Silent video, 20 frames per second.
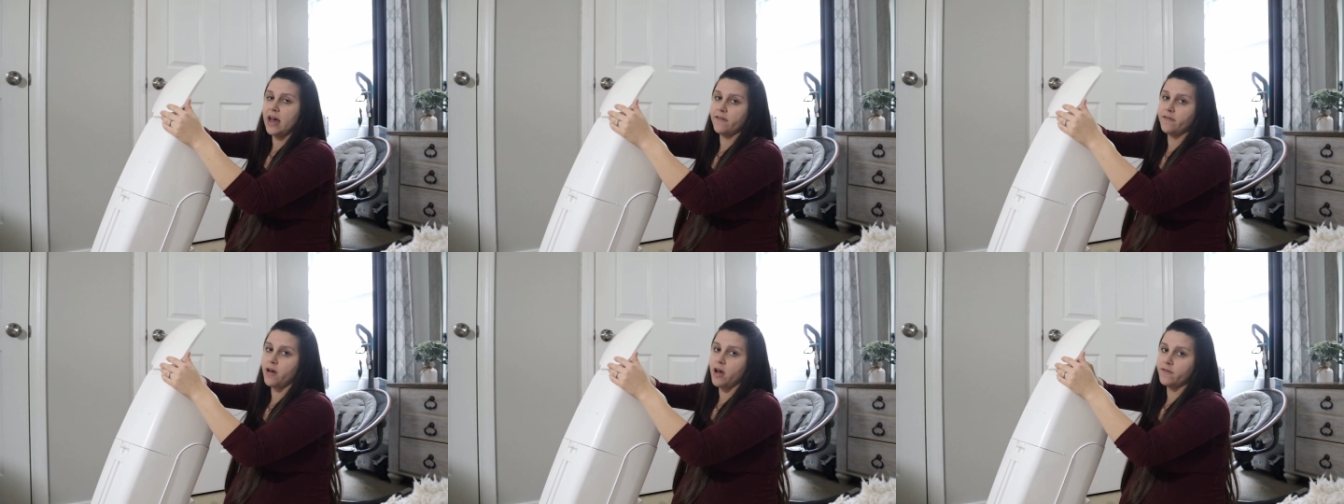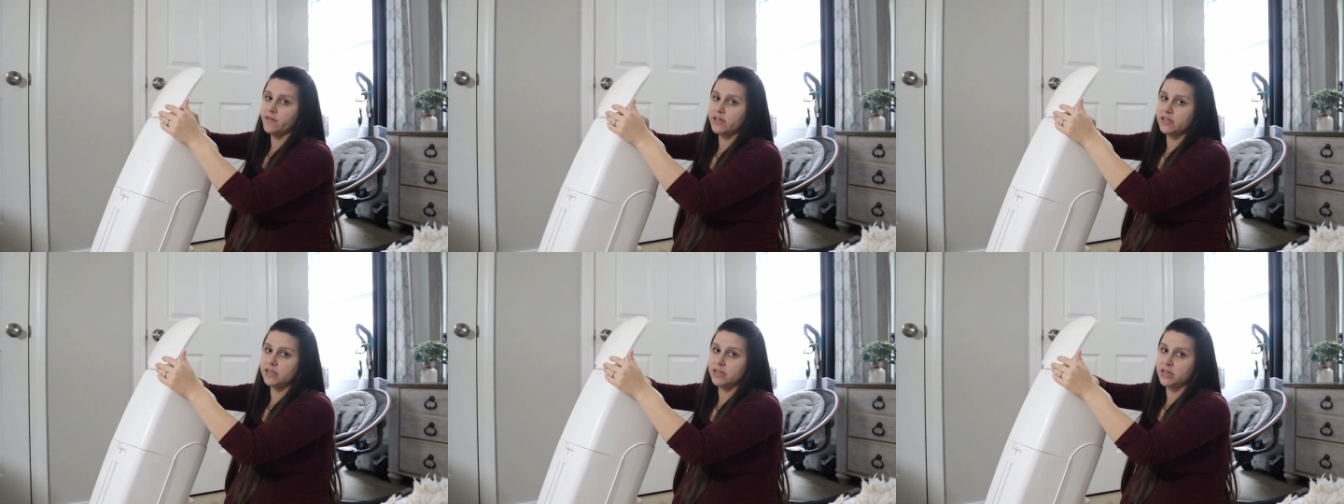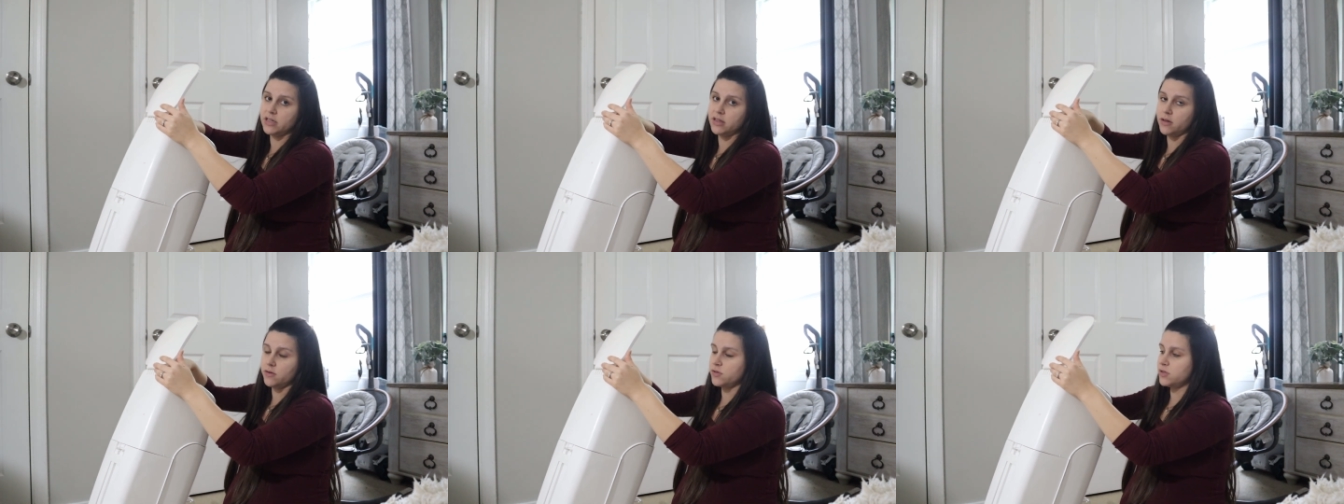have
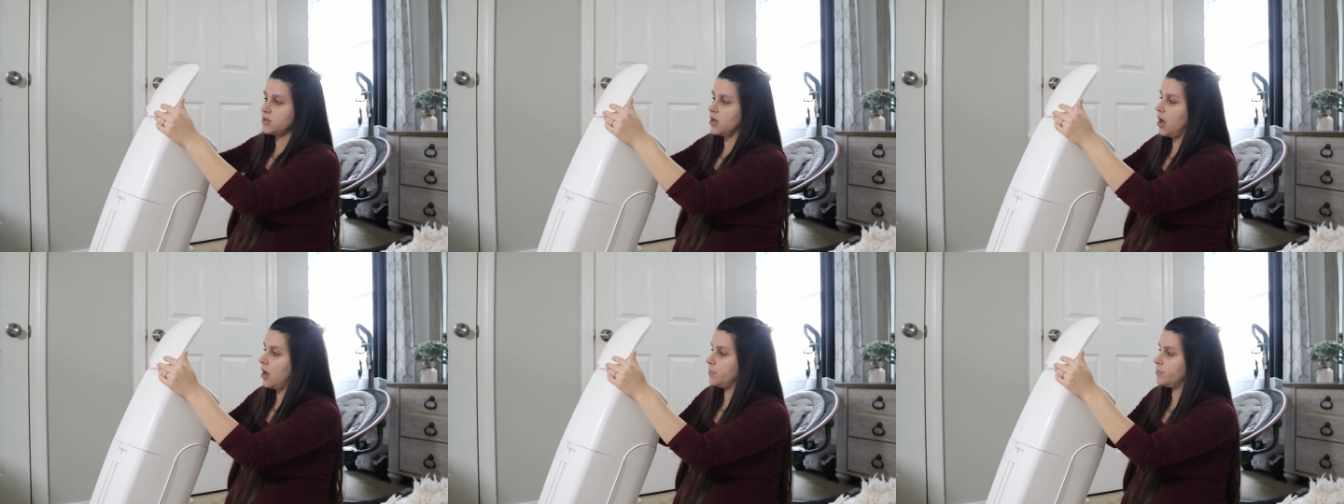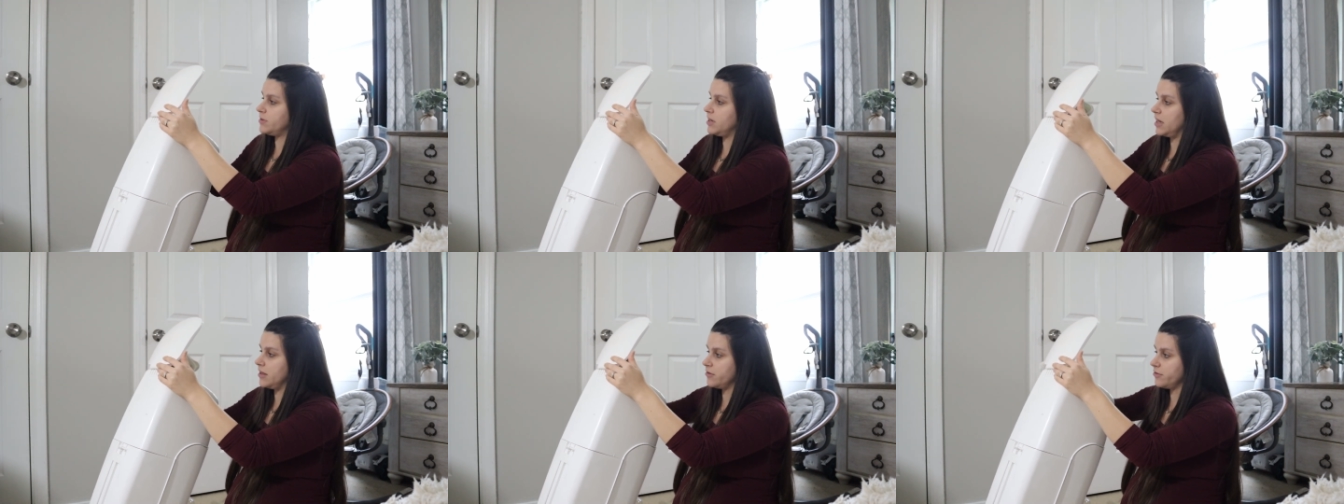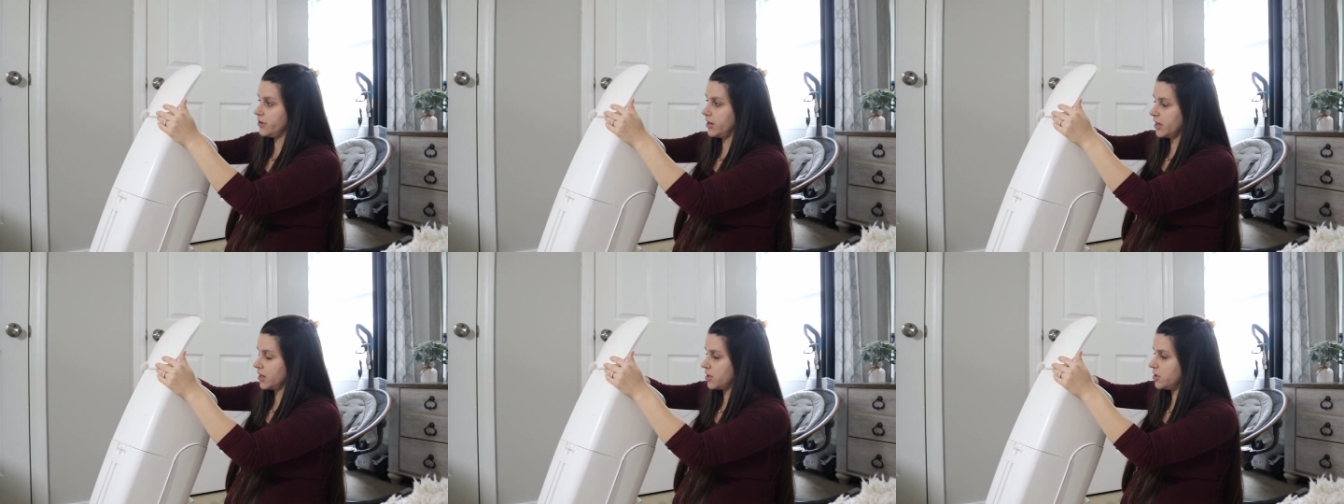obviously those top
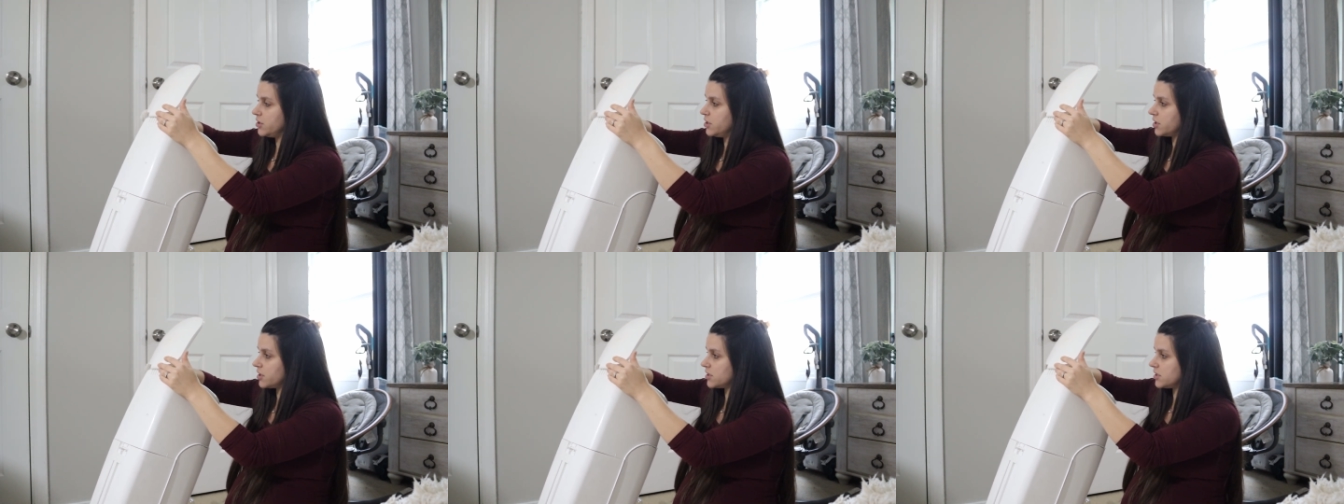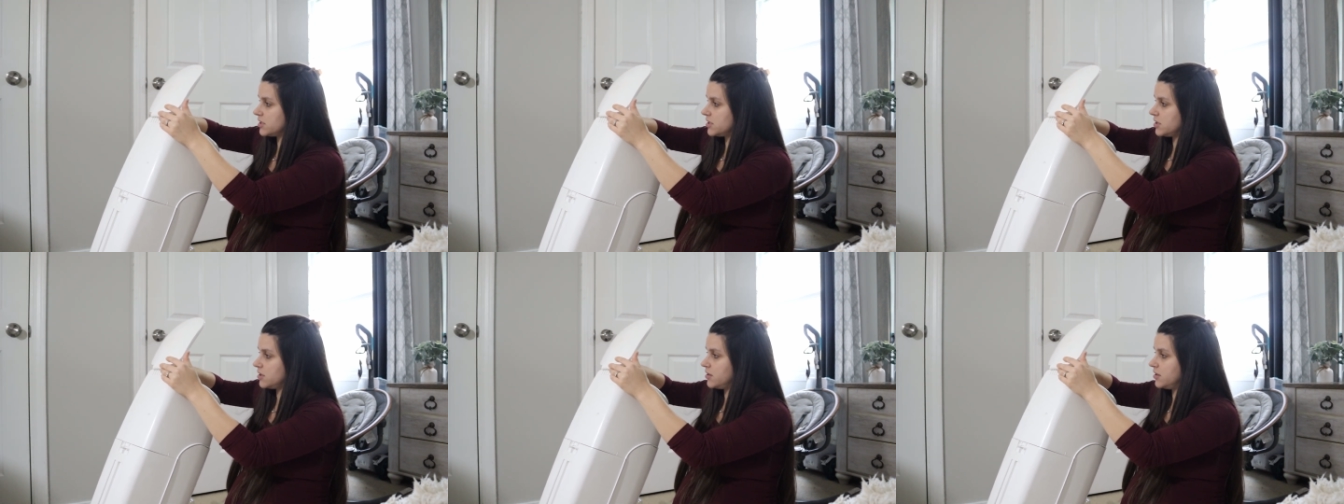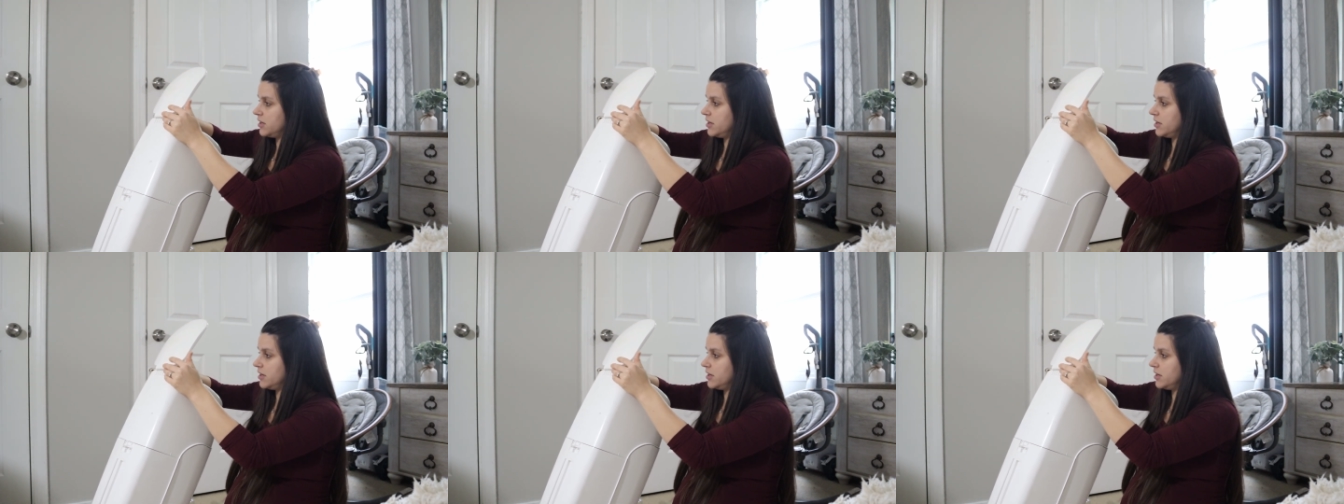tethering hooks